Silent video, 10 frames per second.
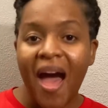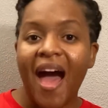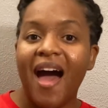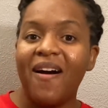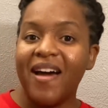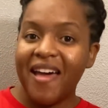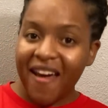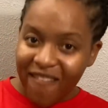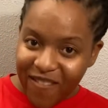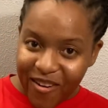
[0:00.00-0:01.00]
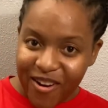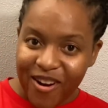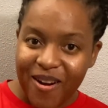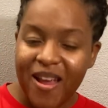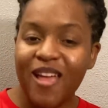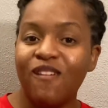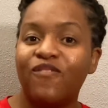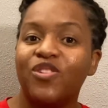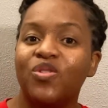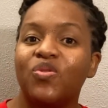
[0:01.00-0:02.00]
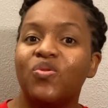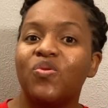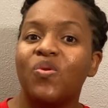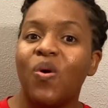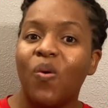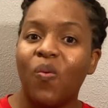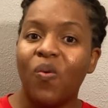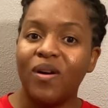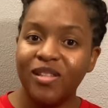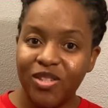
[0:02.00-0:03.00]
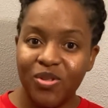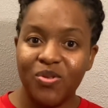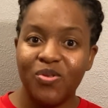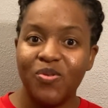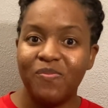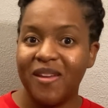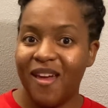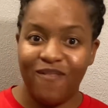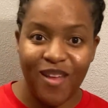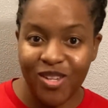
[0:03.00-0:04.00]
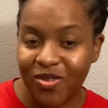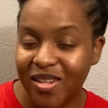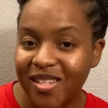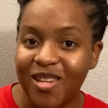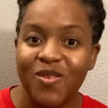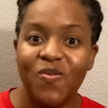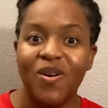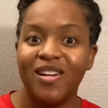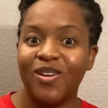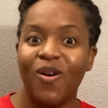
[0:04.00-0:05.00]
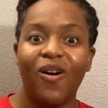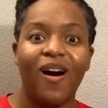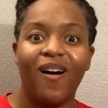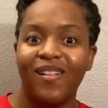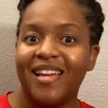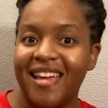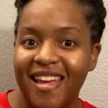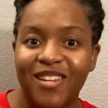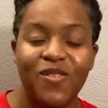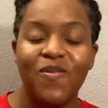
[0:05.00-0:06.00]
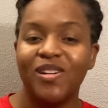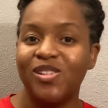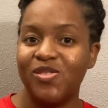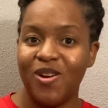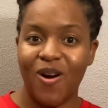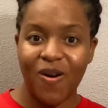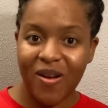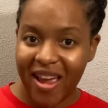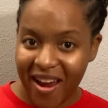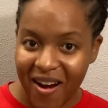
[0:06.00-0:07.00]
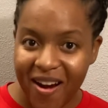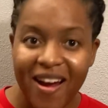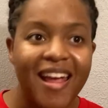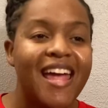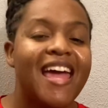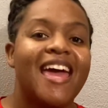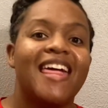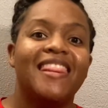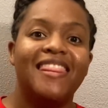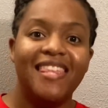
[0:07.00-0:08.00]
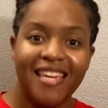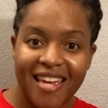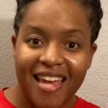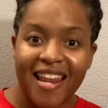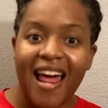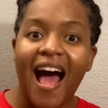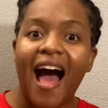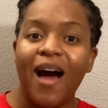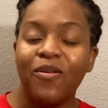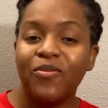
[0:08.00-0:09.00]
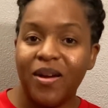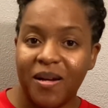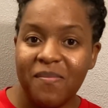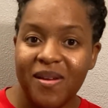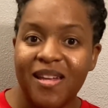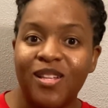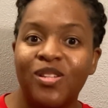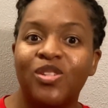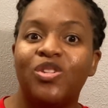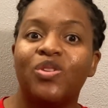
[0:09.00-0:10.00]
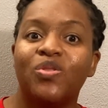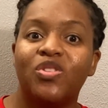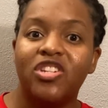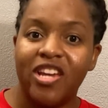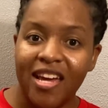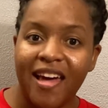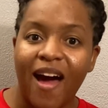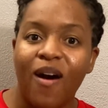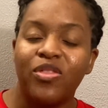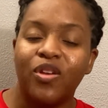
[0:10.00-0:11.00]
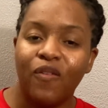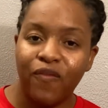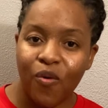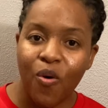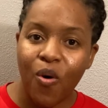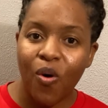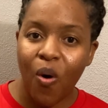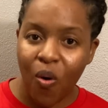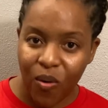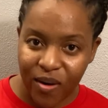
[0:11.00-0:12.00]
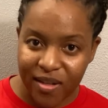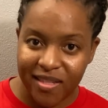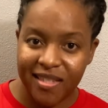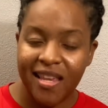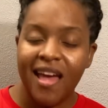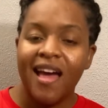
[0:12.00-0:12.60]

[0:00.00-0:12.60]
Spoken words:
However, if you want to be adventurous and you want to go all in and you want to do your own hair, then I would recommend to check out the full course